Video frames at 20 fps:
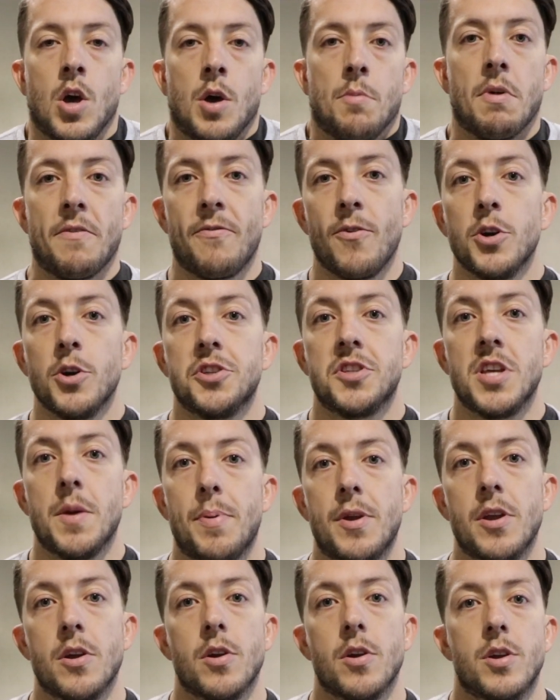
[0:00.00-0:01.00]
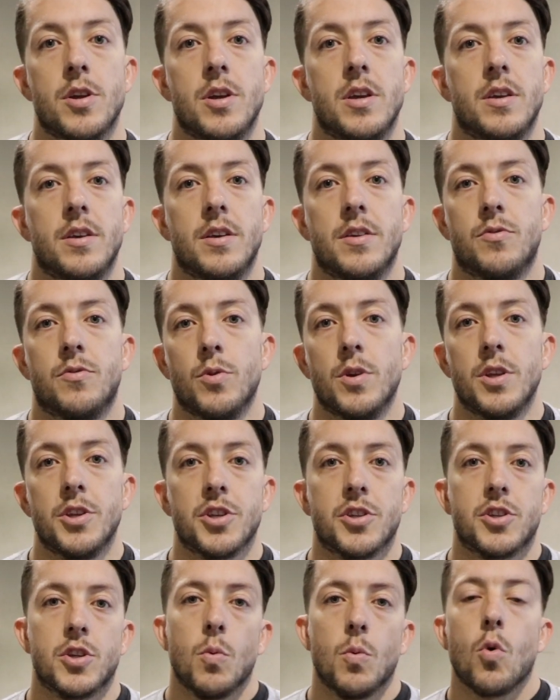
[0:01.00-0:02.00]
My first tip here is really
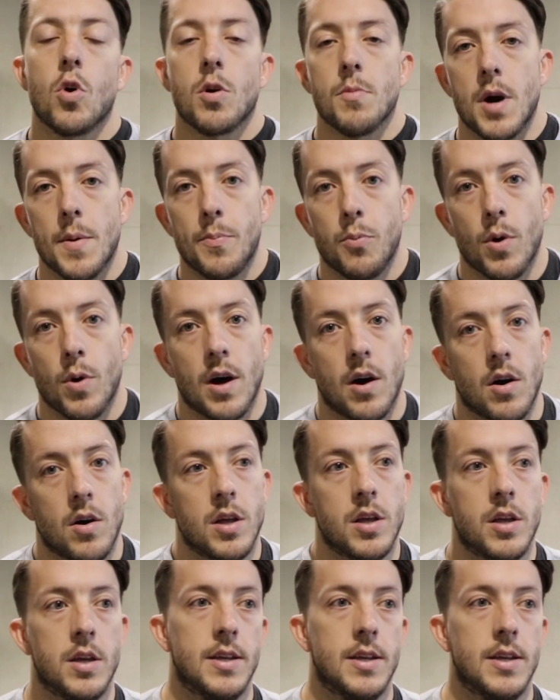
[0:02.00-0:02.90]
just to warm up well.